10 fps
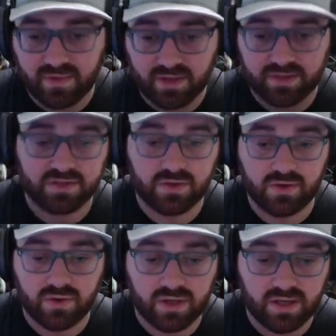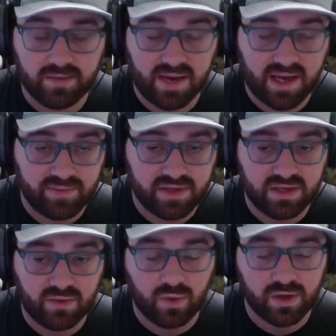So in my
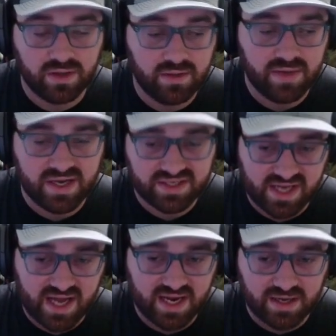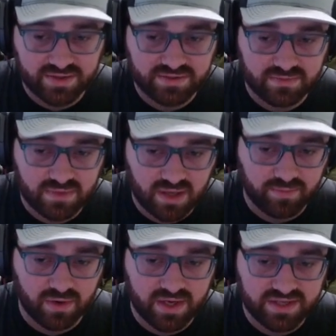opinion, one of the best hideout
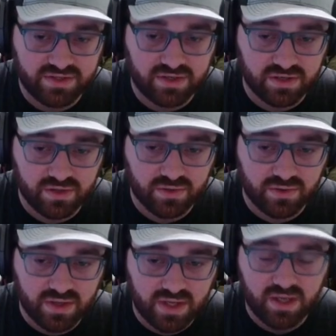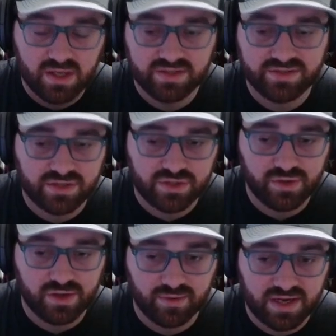upgrades you can do is the
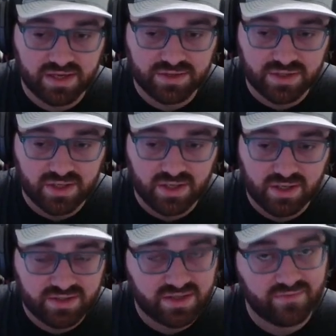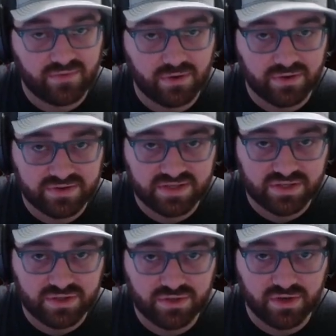shooting range. Because after all, this is a
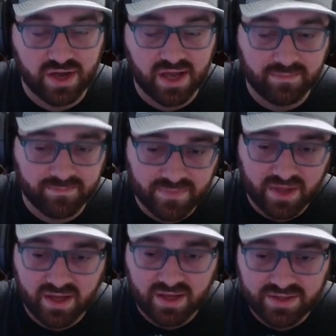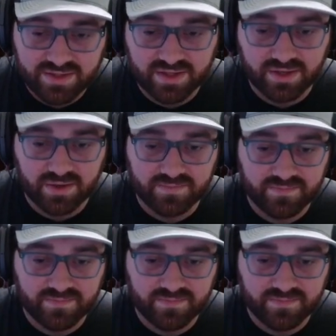shooter game. So